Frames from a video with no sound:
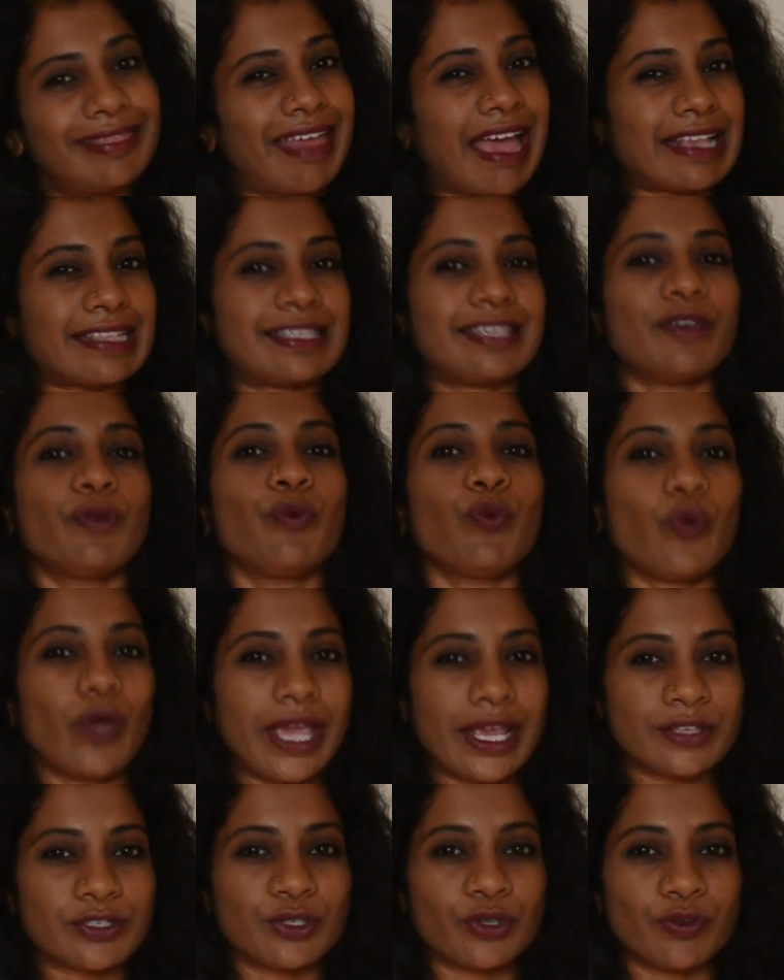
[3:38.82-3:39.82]
That's a
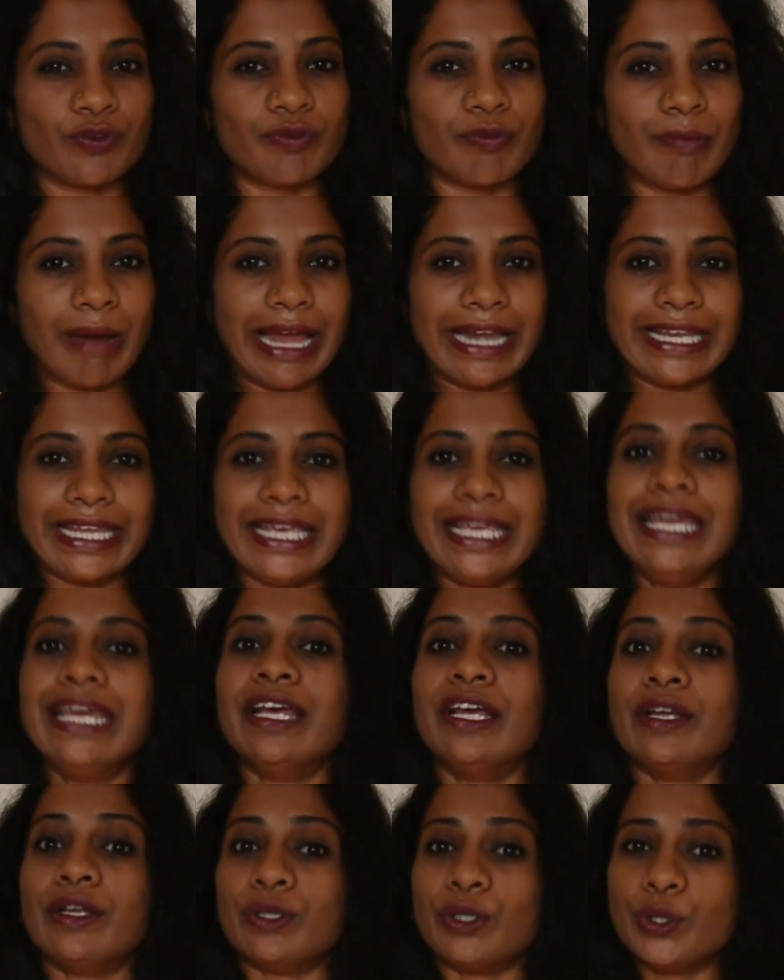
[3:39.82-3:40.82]
waste of
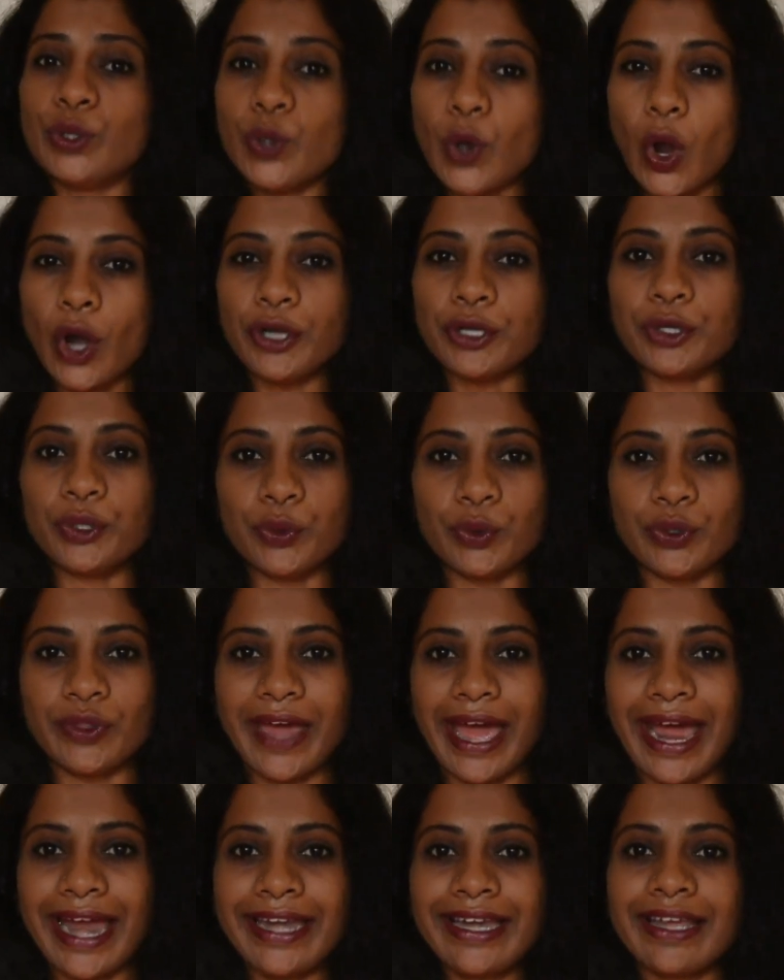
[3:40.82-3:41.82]
money. Do not do
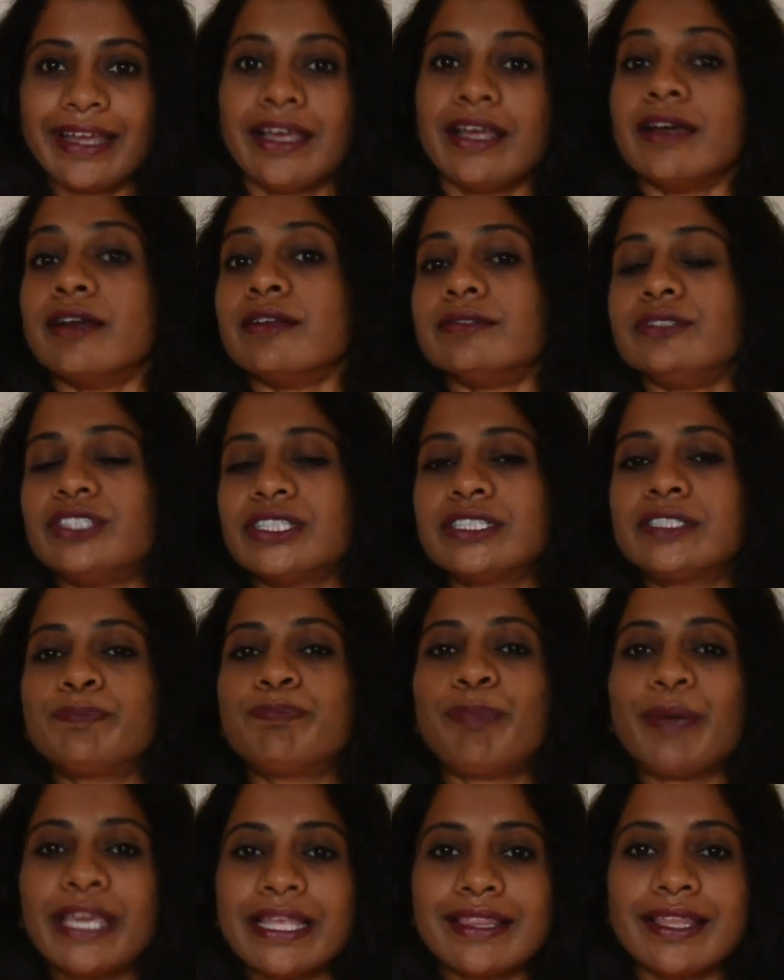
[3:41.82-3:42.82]
that.
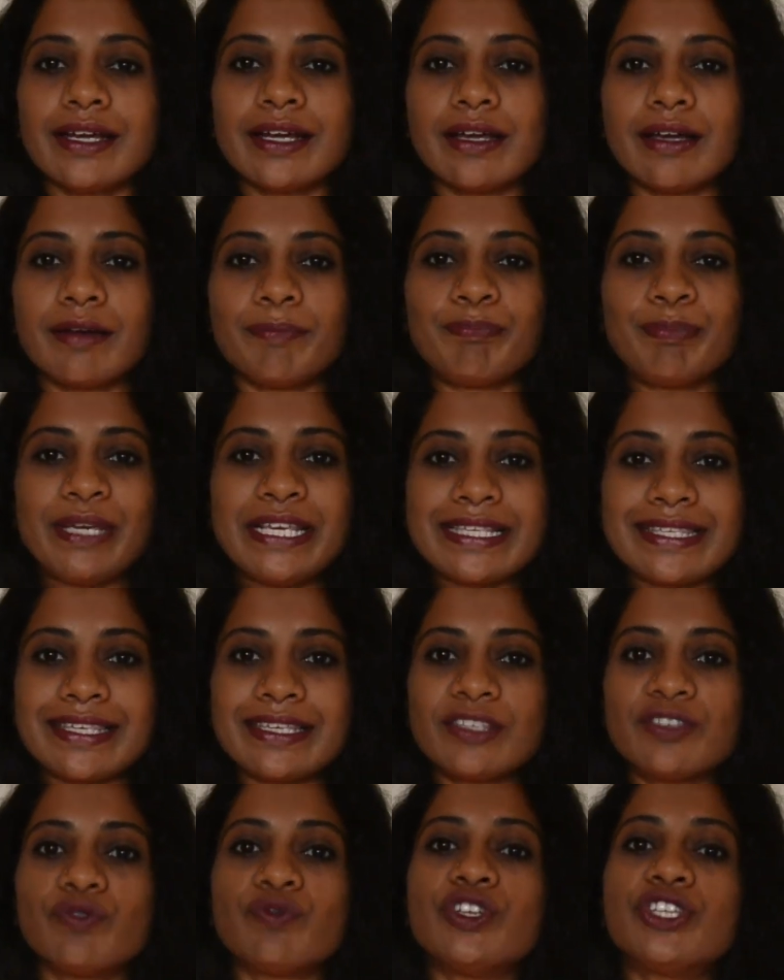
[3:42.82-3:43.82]
Just pick the
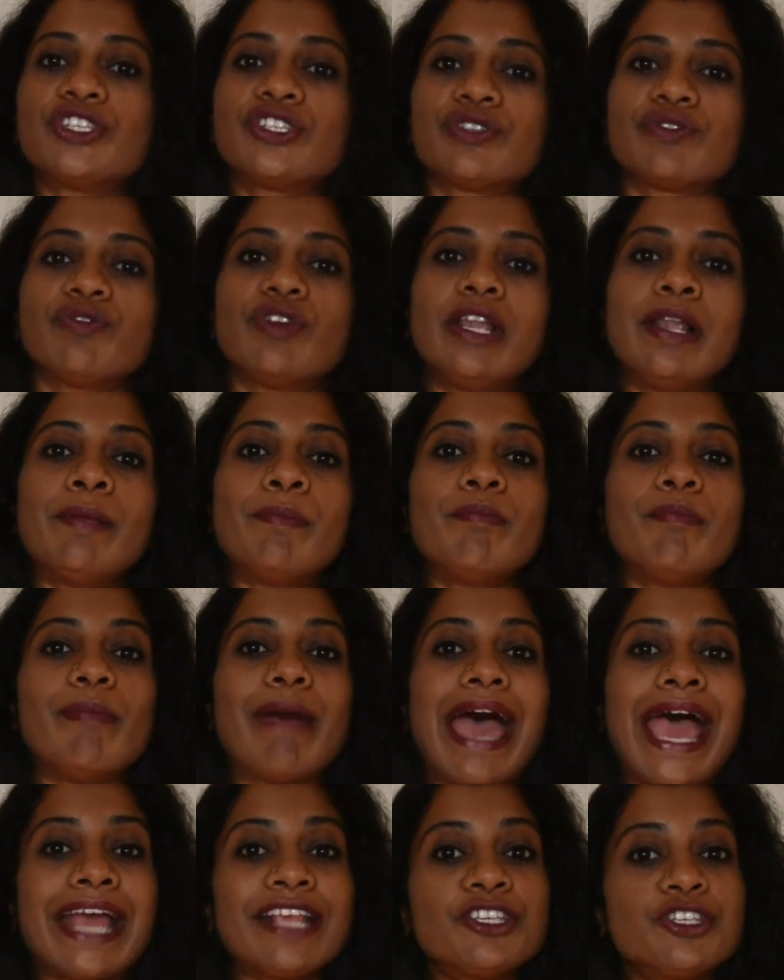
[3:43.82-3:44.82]
pieces which will
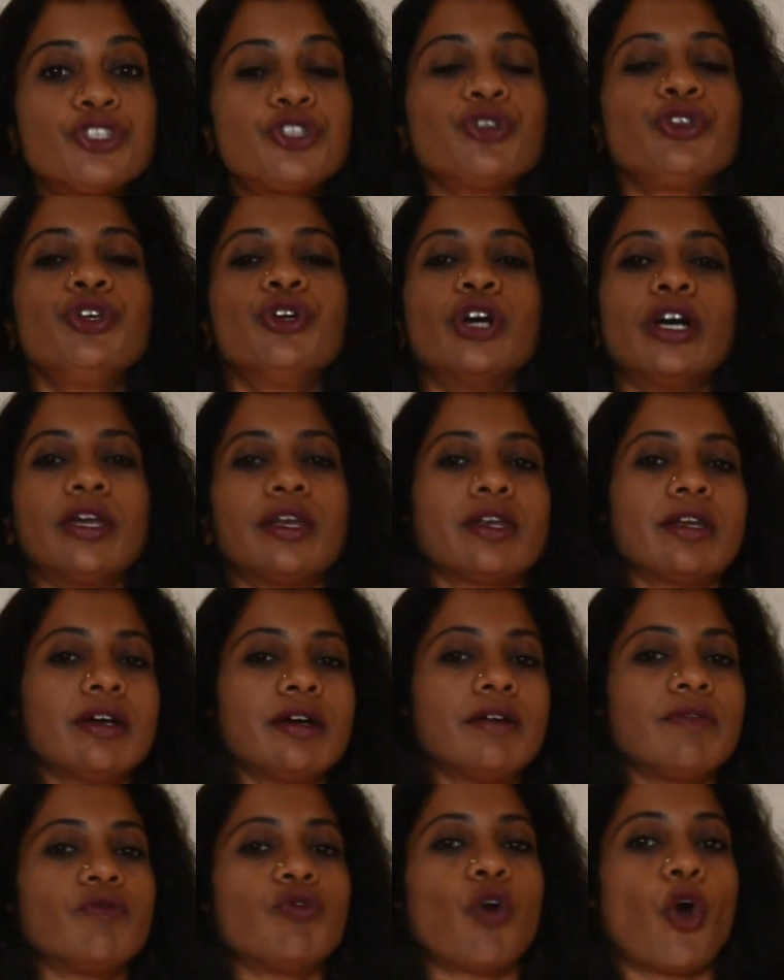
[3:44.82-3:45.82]
match to
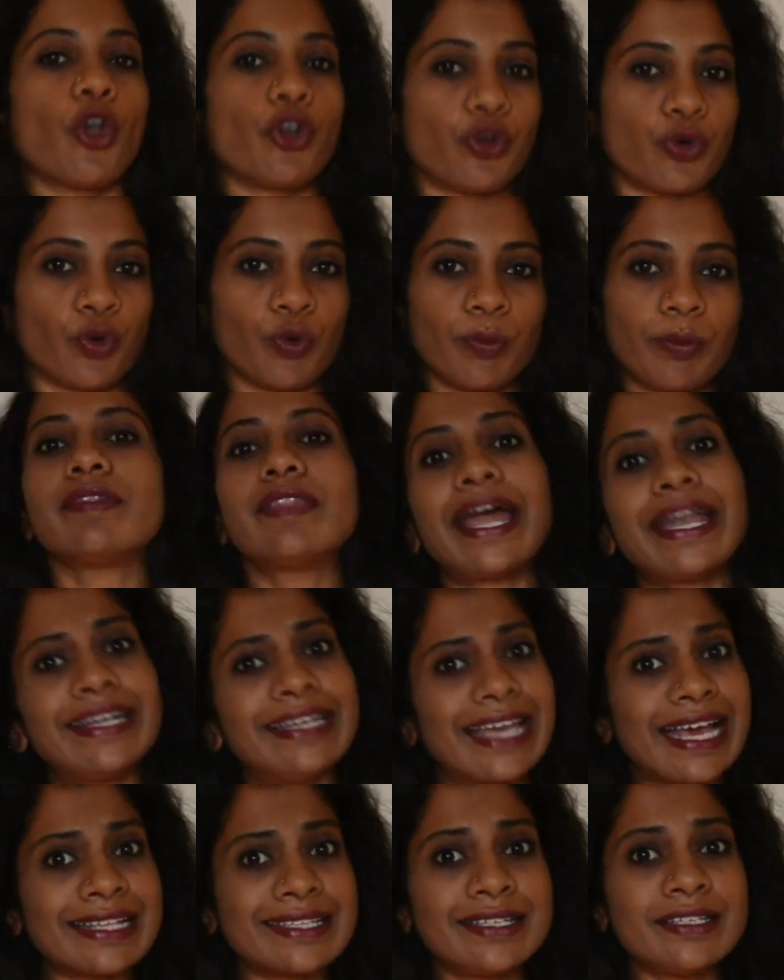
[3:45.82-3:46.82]
your wardrobe.
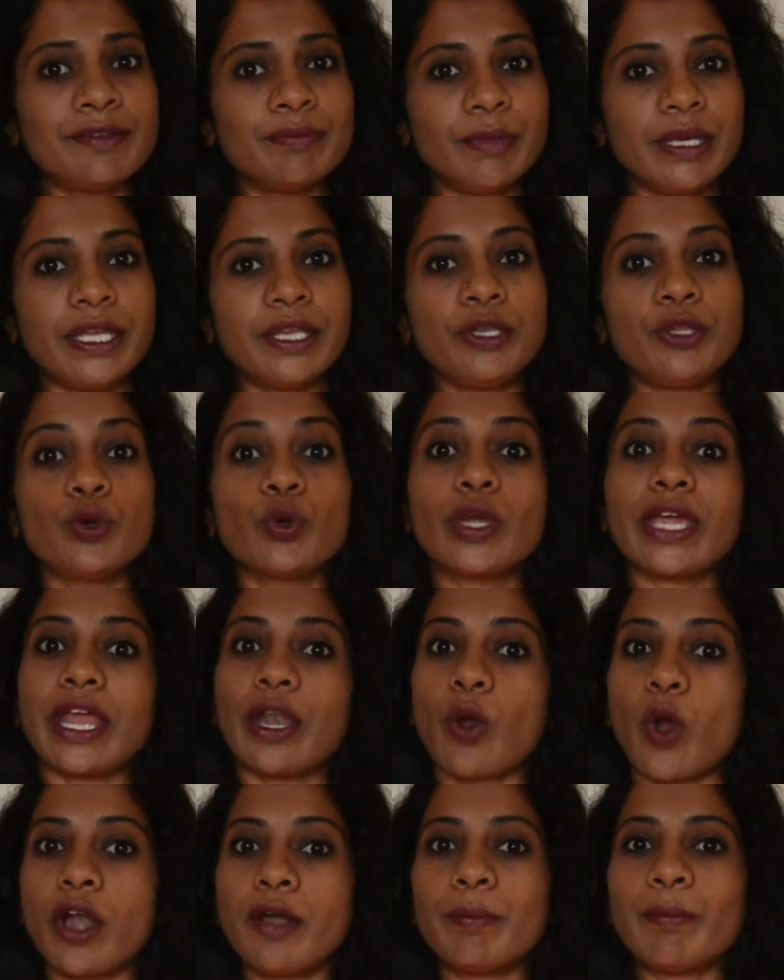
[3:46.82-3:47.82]
That doesn't mean you
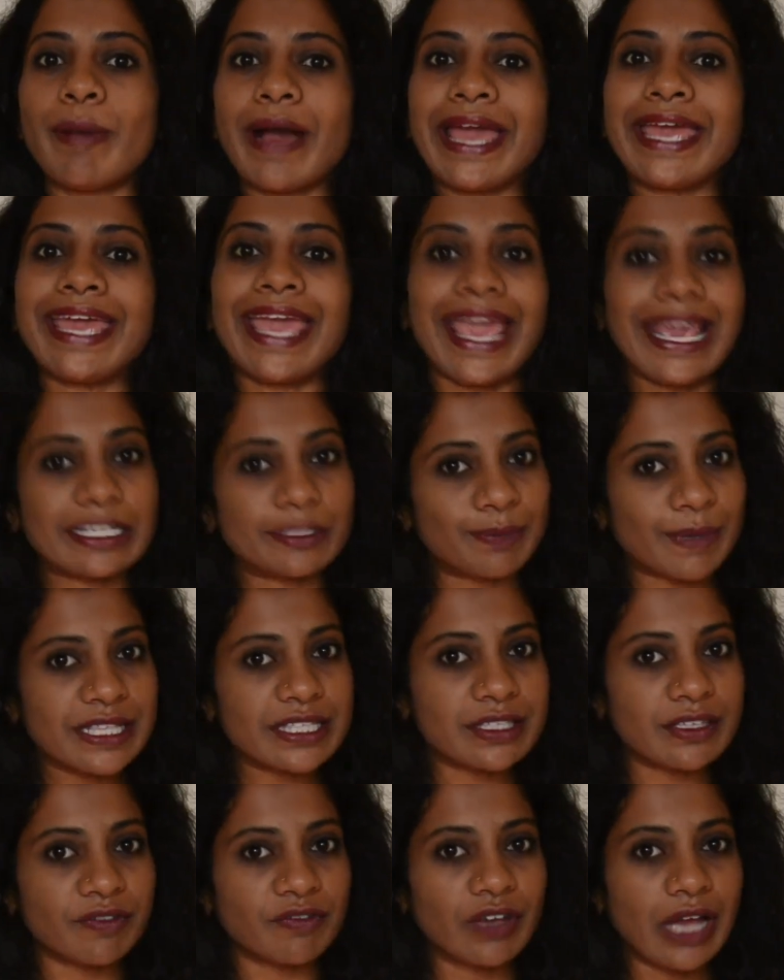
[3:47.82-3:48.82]
cannot buy
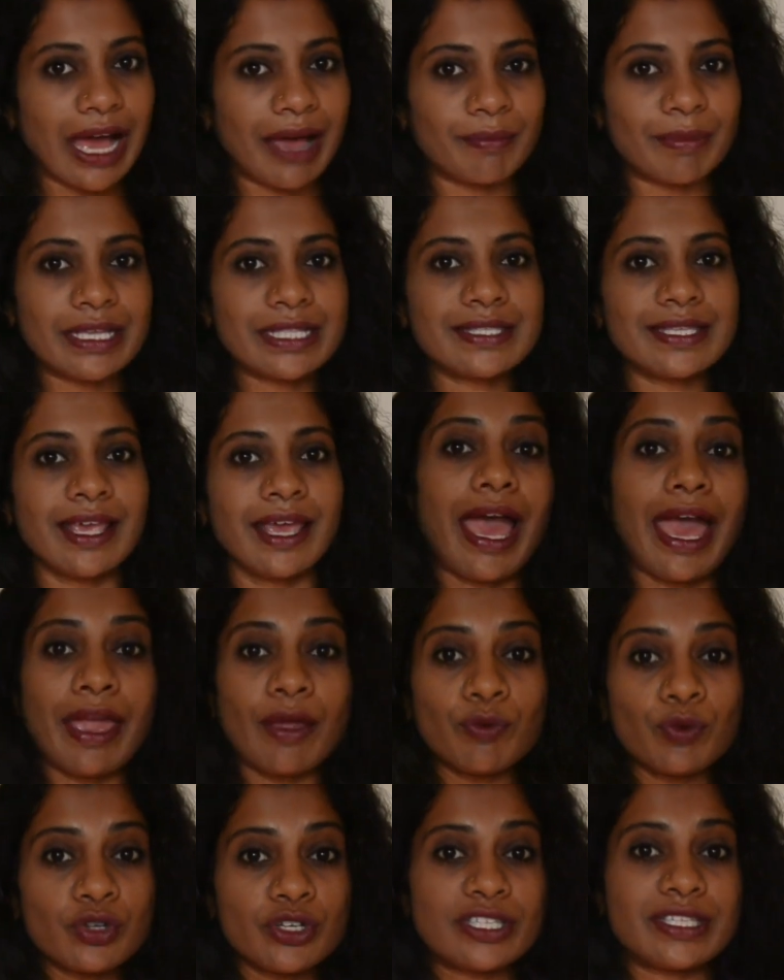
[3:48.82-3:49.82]
expensive garments.
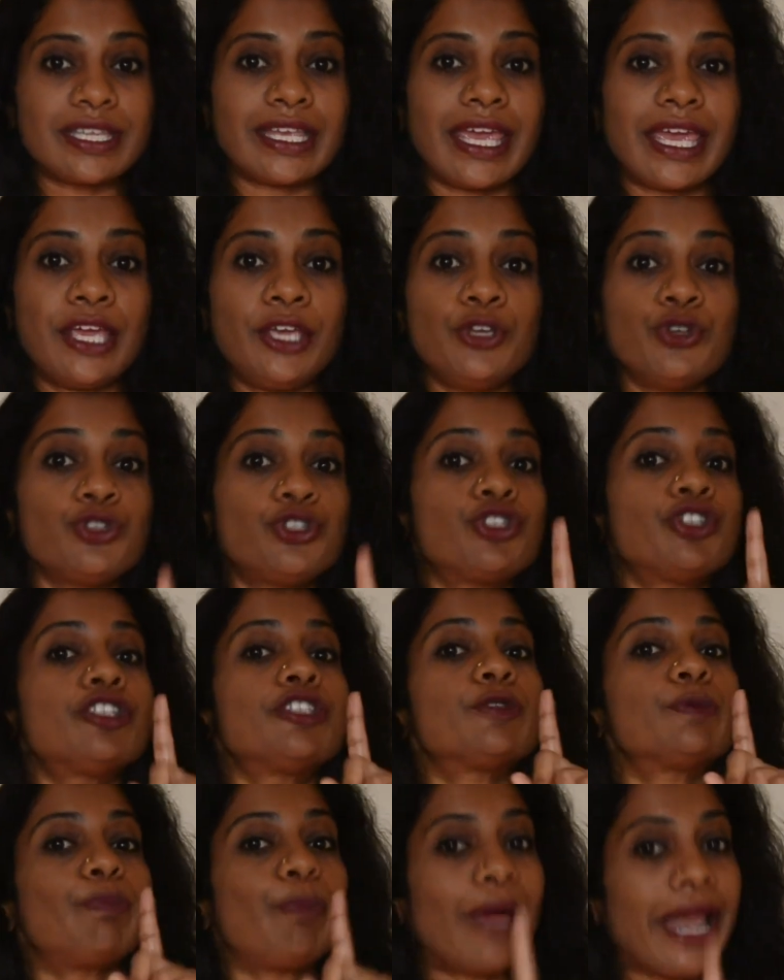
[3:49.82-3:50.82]
I would say you
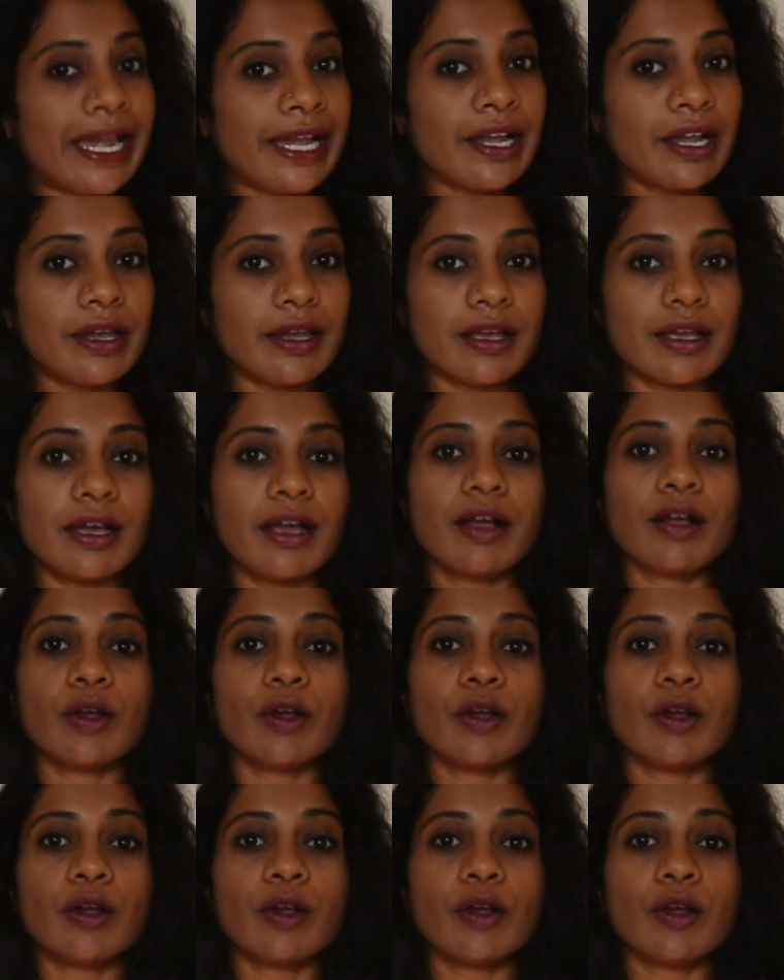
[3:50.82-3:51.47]
should spend